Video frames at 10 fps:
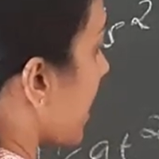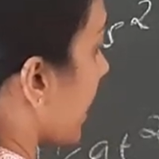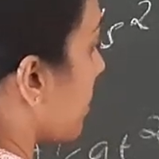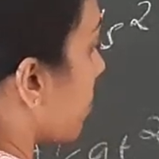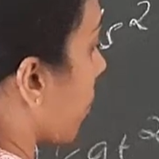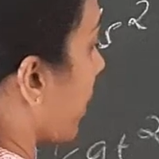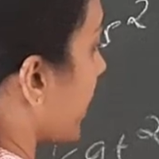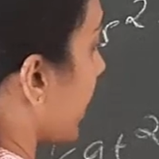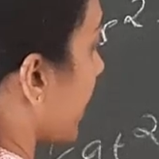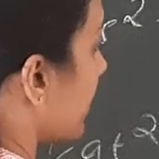
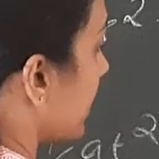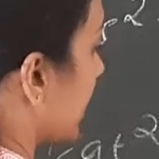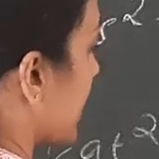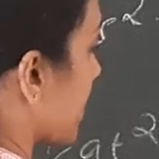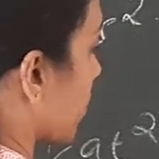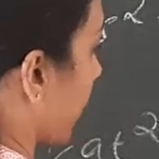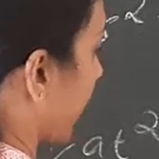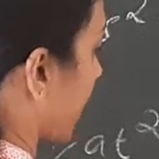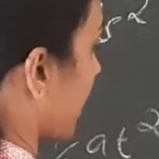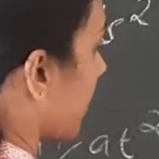9.8 t
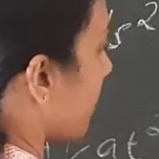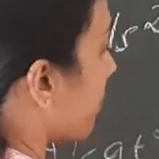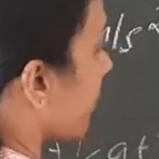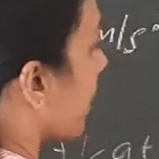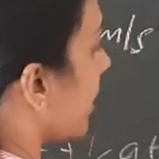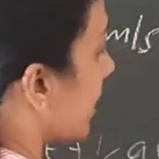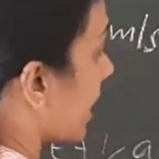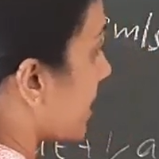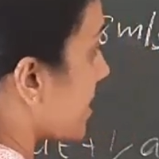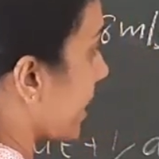square.
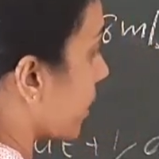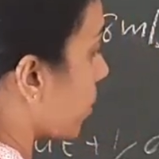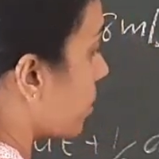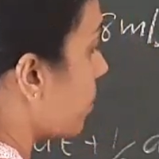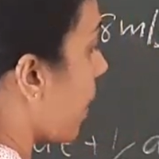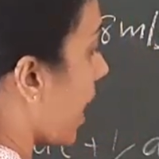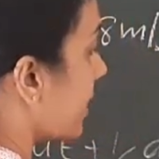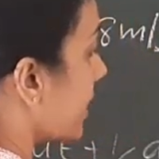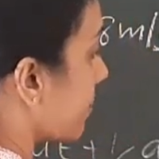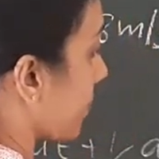That is equal to
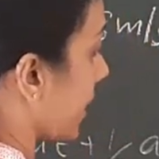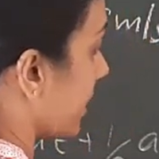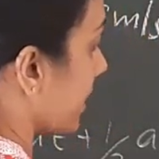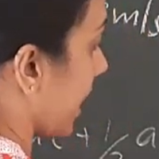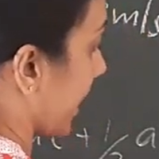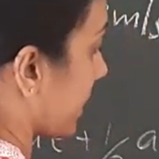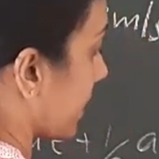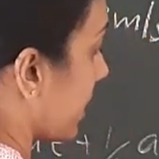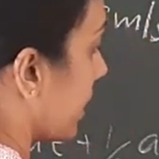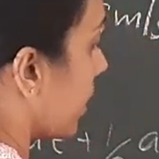100 minus
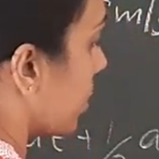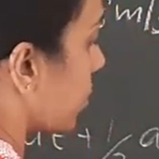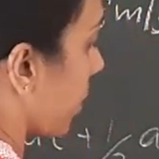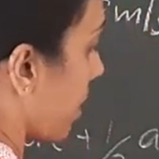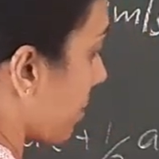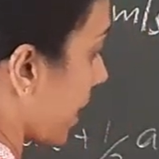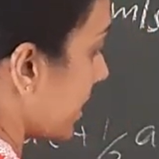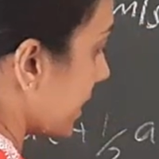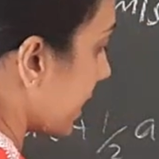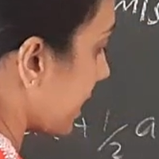x. So, I am
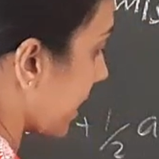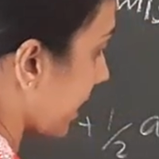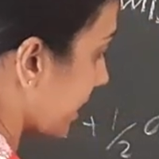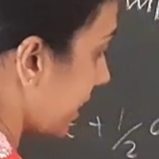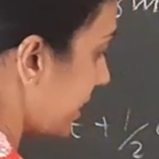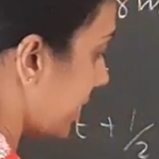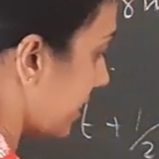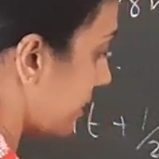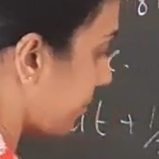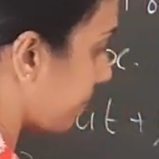writing it like this.
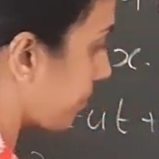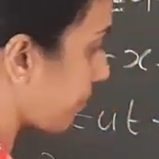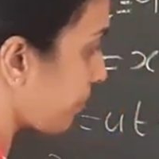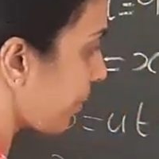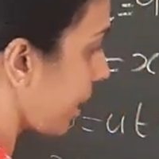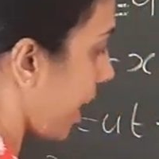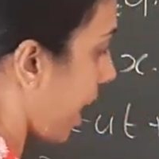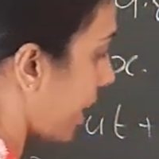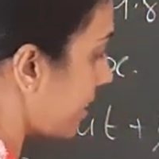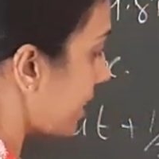
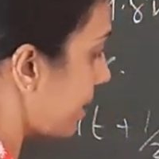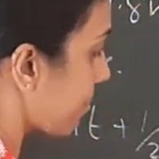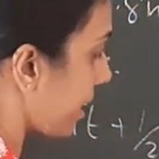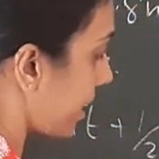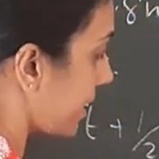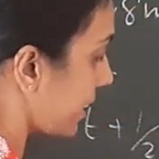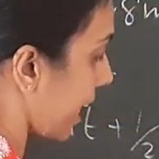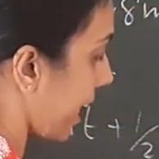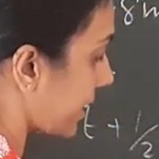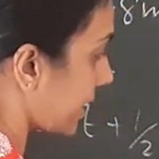100 minus
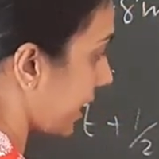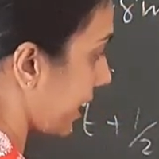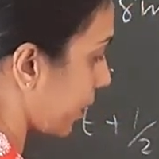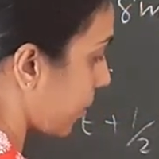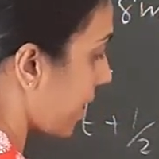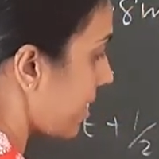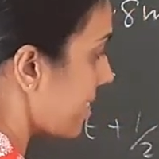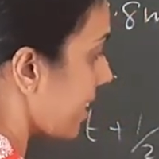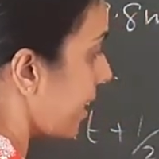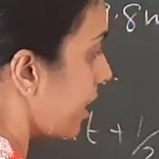x
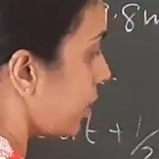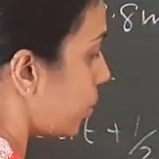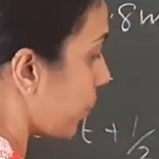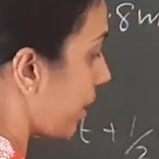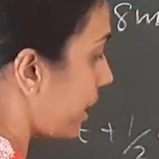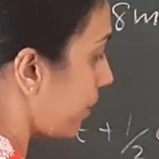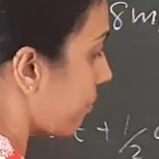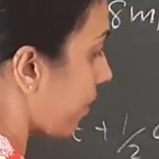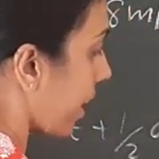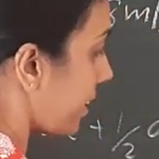equals
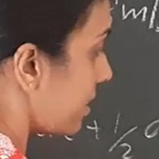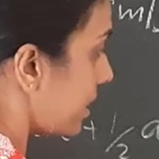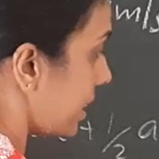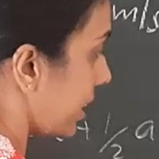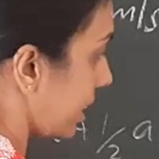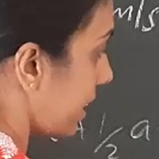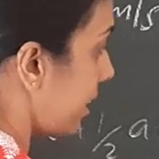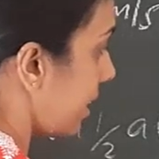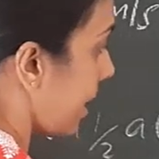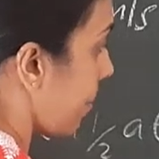25 t
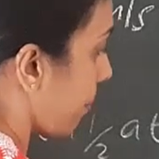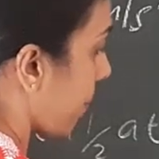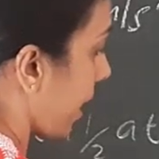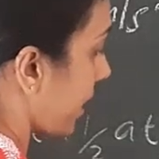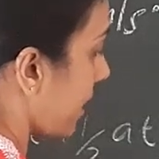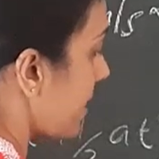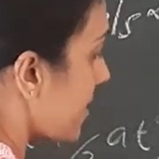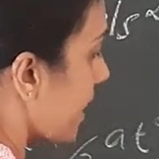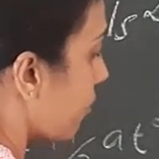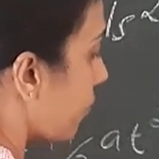
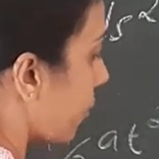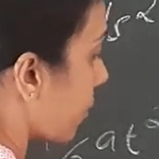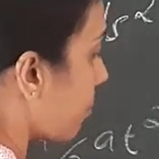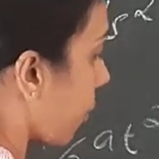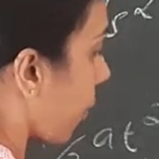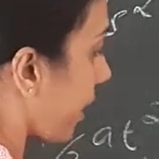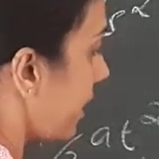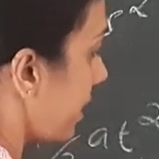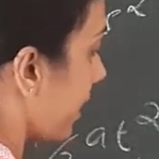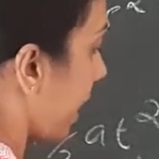minus
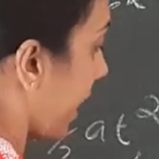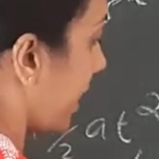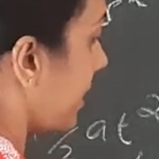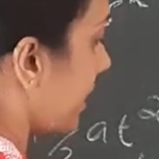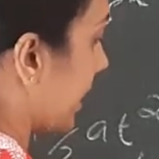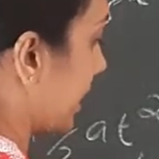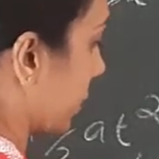4.9 t